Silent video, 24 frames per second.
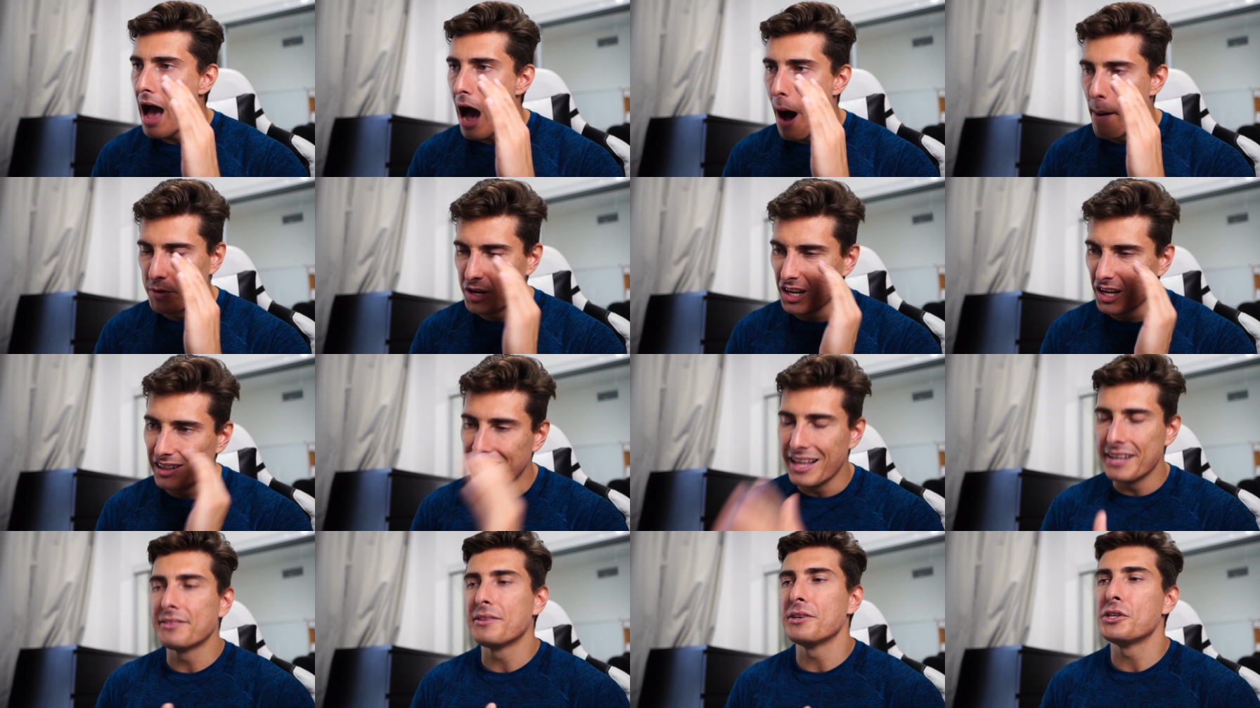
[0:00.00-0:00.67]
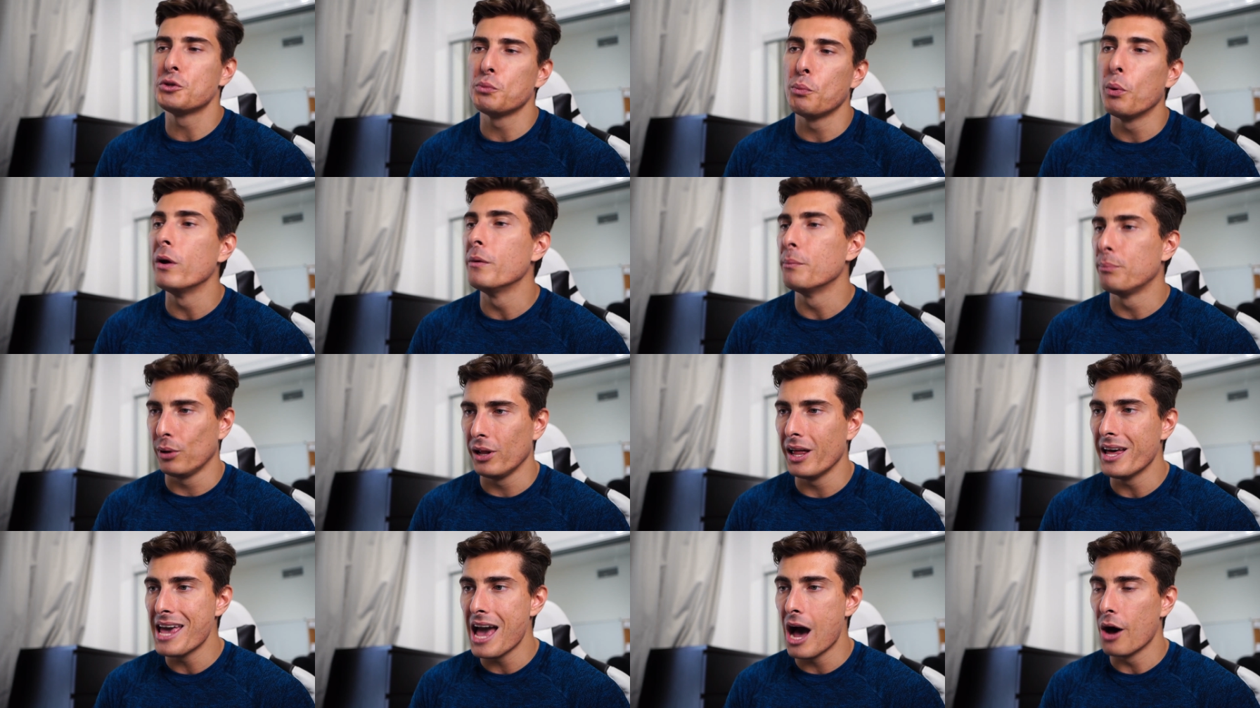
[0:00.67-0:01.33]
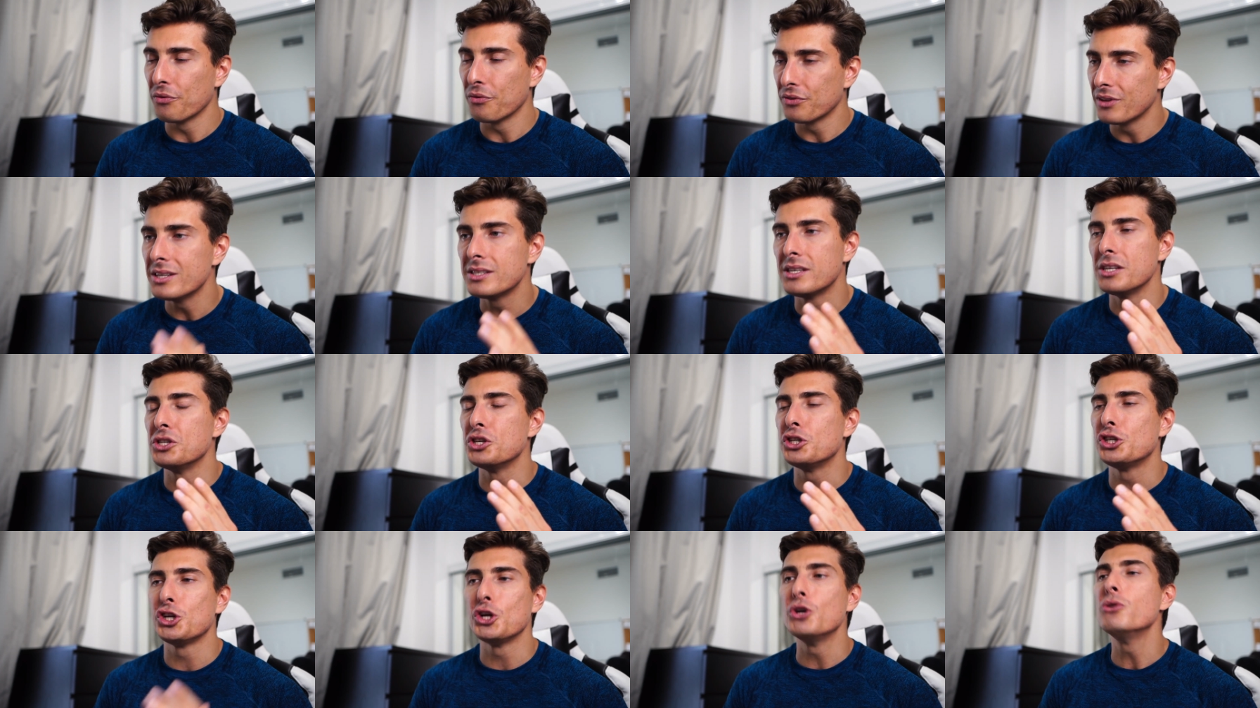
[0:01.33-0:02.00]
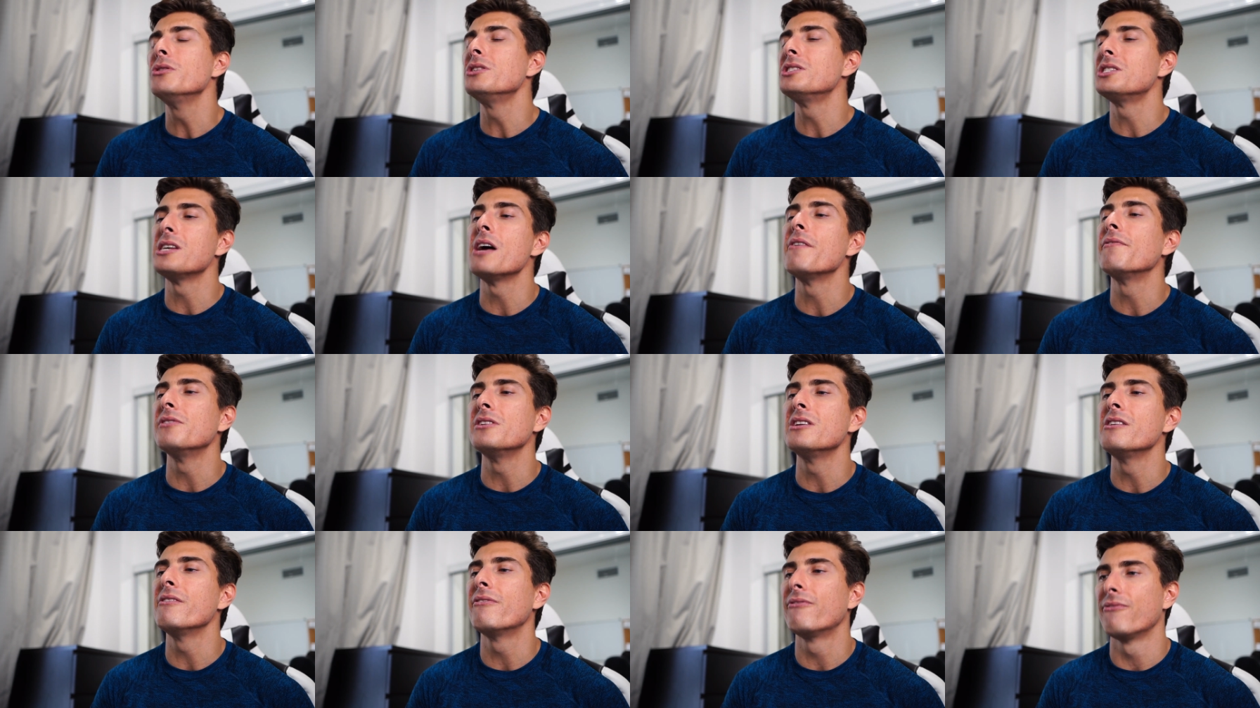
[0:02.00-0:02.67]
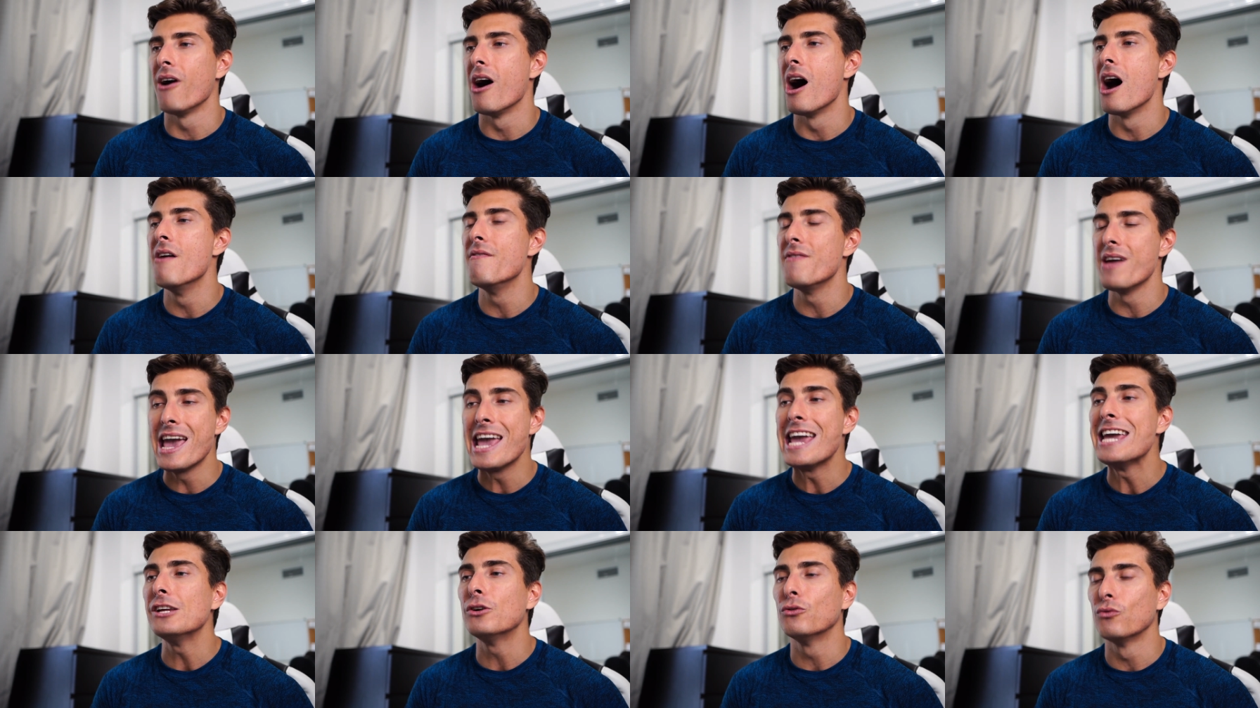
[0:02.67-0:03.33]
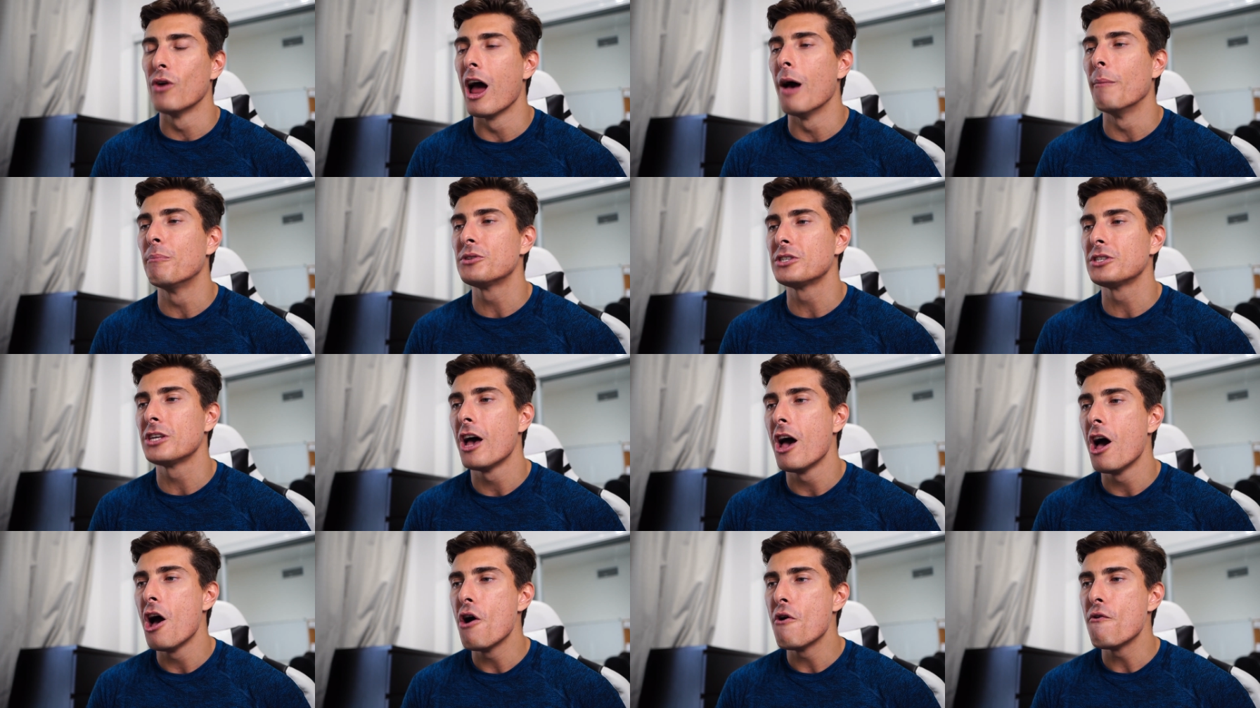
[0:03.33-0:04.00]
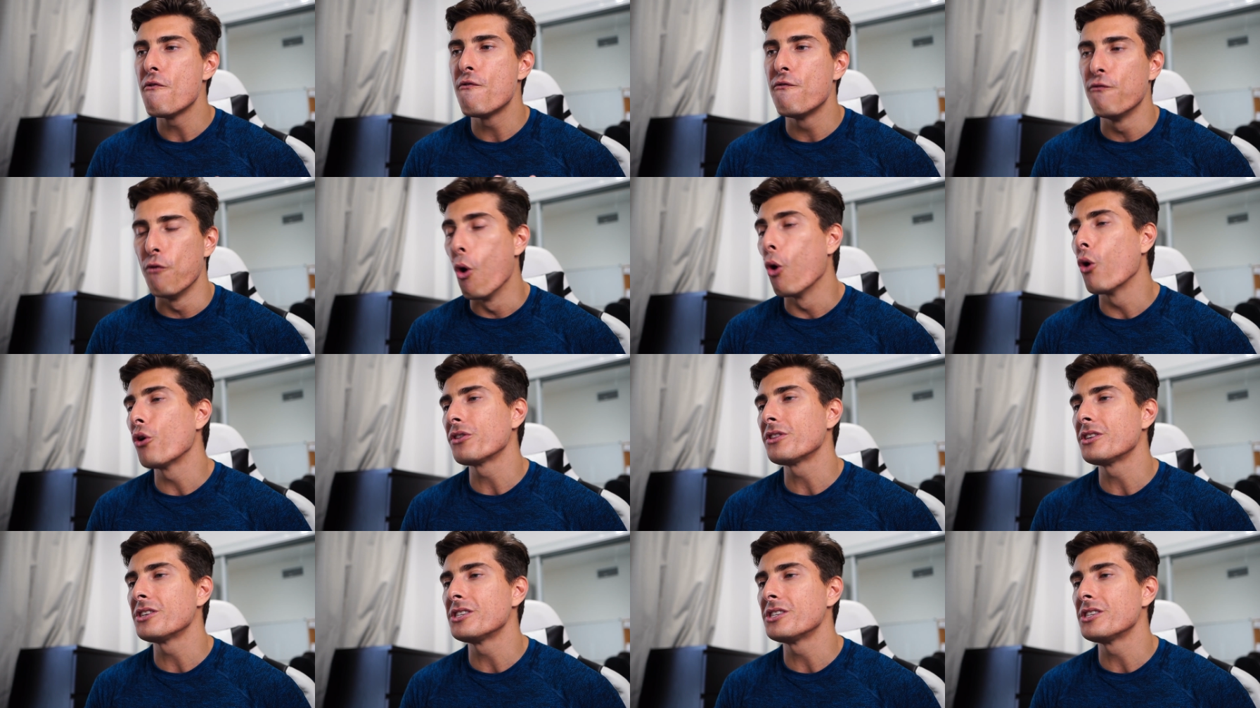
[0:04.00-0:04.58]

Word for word: I'm gonna let this one play out. This is 275, eight reps, fourth